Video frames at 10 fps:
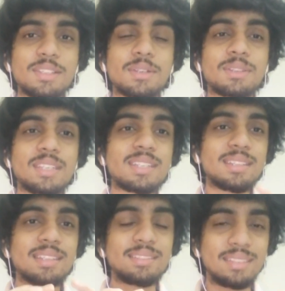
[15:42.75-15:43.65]
so these
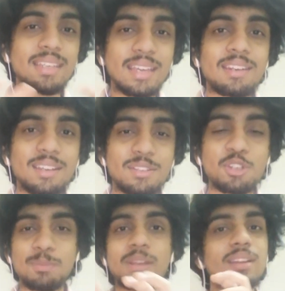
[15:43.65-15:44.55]
are the three areas
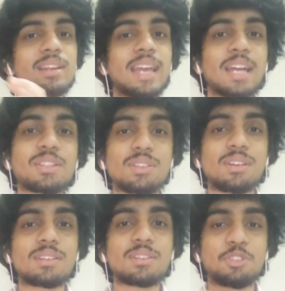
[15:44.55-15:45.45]
you should be really
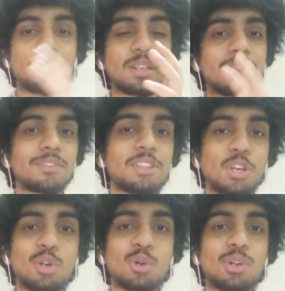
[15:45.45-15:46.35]
hands-on you should be good with
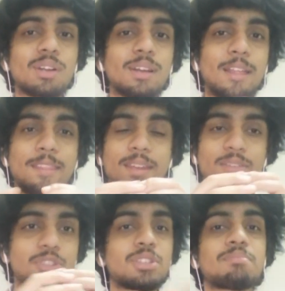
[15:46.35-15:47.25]
your code and then
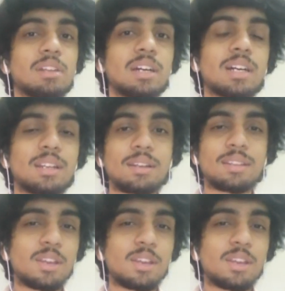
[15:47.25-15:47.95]
you should learn